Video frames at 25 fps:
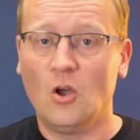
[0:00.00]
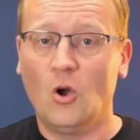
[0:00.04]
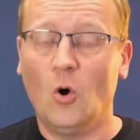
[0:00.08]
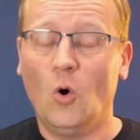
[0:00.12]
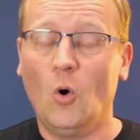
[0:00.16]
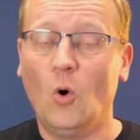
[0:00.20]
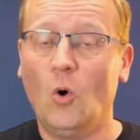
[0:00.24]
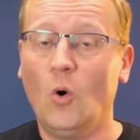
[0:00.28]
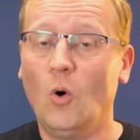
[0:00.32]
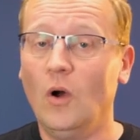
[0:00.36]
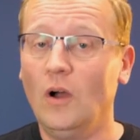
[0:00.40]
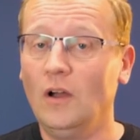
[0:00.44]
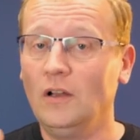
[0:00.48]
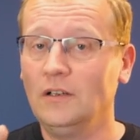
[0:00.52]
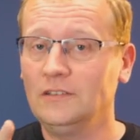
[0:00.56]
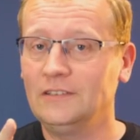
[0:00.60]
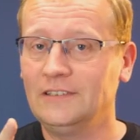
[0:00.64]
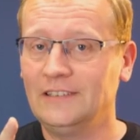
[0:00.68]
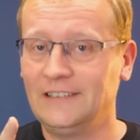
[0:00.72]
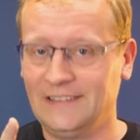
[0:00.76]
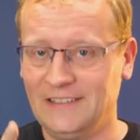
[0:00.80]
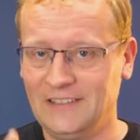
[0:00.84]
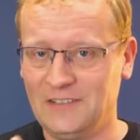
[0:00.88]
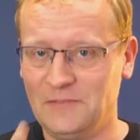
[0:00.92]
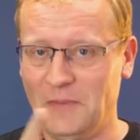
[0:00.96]
Or,
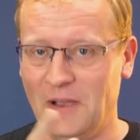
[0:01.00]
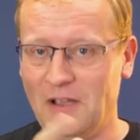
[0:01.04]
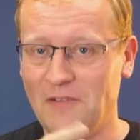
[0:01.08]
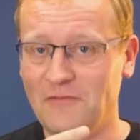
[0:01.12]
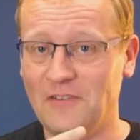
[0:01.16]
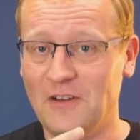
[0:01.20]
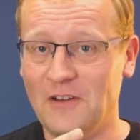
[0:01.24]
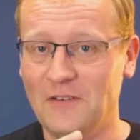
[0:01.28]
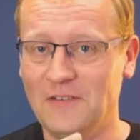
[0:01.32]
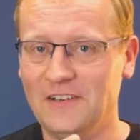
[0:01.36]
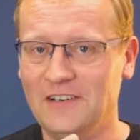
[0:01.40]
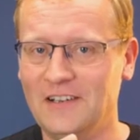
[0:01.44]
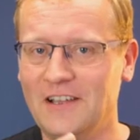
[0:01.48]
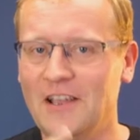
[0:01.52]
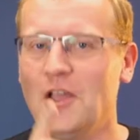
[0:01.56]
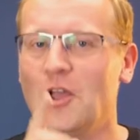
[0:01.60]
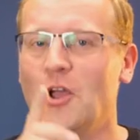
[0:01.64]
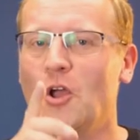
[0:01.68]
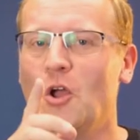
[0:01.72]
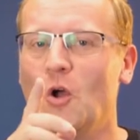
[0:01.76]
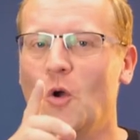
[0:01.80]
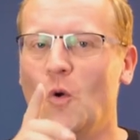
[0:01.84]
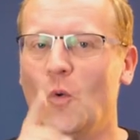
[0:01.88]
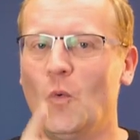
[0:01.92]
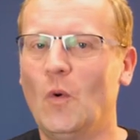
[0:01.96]
this is my favorite,
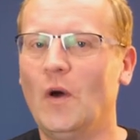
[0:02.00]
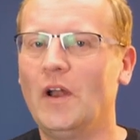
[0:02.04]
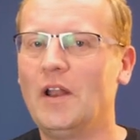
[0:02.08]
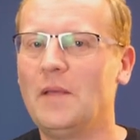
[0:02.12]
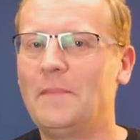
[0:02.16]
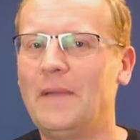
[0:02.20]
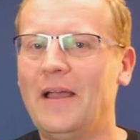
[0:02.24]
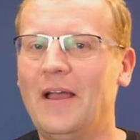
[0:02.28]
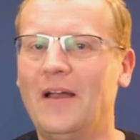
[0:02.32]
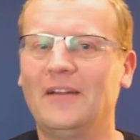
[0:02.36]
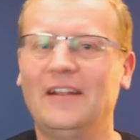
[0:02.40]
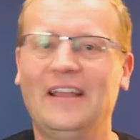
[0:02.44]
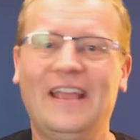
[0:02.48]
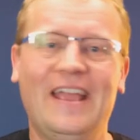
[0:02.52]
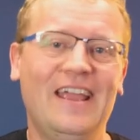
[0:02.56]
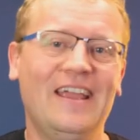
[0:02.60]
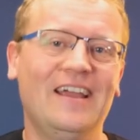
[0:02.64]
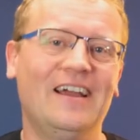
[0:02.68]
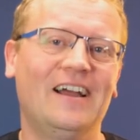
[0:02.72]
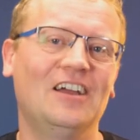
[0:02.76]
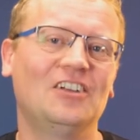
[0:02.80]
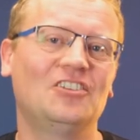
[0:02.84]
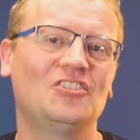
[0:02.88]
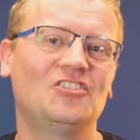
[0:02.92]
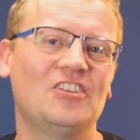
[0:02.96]
what about
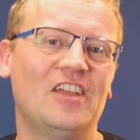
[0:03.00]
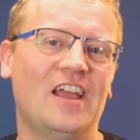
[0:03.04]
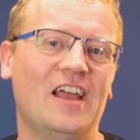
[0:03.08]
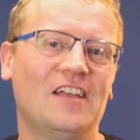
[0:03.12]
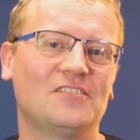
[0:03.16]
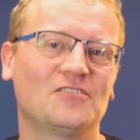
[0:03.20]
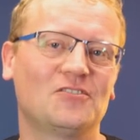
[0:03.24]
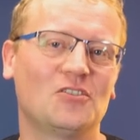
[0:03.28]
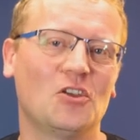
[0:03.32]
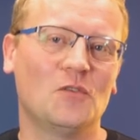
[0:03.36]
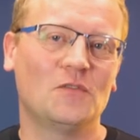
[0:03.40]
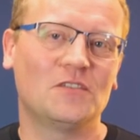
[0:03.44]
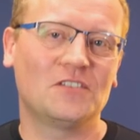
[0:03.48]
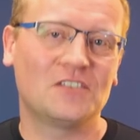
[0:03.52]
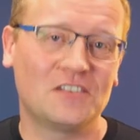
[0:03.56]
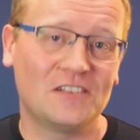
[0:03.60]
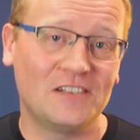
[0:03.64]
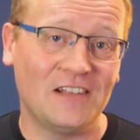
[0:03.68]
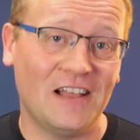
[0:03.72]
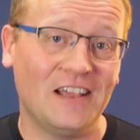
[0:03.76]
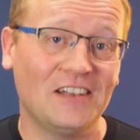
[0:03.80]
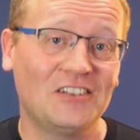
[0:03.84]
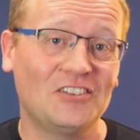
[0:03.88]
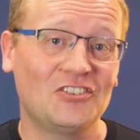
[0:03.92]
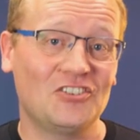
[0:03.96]
AI chat services
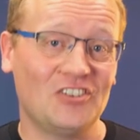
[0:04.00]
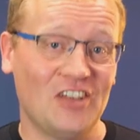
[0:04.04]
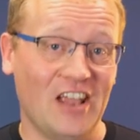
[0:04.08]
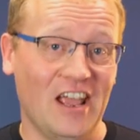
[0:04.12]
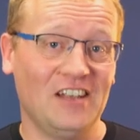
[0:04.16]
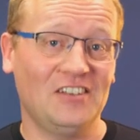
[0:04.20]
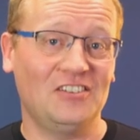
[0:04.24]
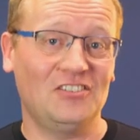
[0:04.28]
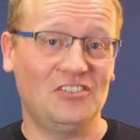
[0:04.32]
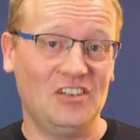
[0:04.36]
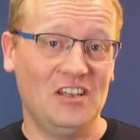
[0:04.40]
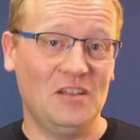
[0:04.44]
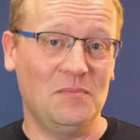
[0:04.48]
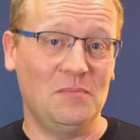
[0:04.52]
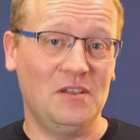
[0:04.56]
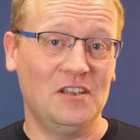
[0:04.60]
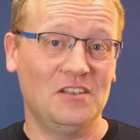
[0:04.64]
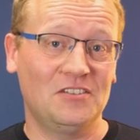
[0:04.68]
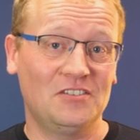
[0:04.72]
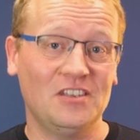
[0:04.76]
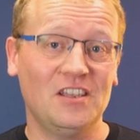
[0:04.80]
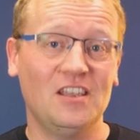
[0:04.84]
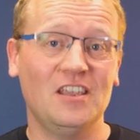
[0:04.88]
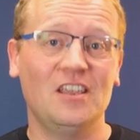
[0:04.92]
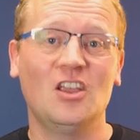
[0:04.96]
like
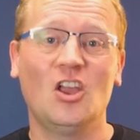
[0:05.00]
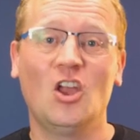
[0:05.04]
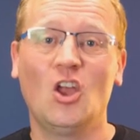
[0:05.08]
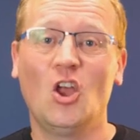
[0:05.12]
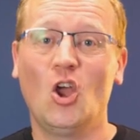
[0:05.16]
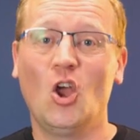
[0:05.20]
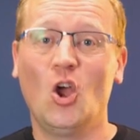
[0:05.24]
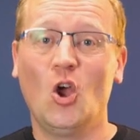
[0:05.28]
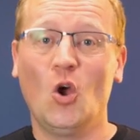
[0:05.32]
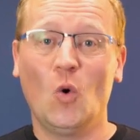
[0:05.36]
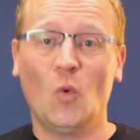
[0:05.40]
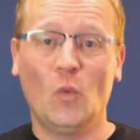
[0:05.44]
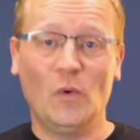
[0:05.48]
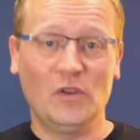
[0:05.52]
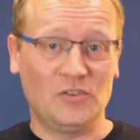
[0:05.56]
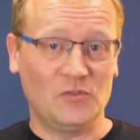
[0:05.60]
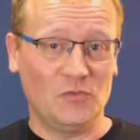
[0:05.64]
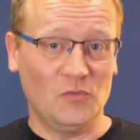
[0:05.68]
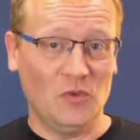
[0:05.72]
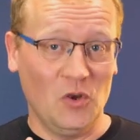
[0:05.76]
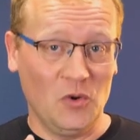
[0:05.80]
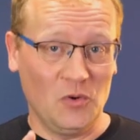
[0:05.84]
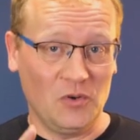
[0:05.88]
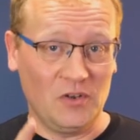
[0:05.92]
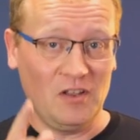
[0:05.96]
ChatGPT, which
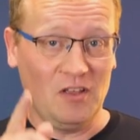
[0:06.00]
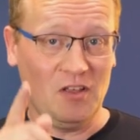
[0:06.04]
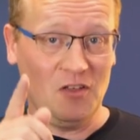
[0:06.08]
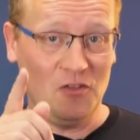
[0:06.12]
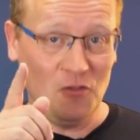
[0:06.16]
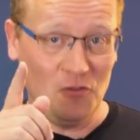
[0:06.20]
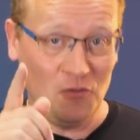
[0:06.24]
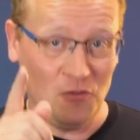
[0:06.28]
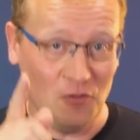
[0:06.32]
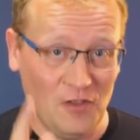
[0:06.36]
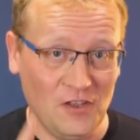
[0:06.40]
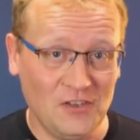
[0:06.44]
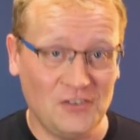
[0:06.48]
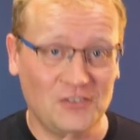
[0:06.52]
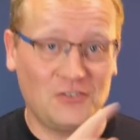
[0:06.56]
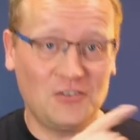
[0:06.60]
wrote this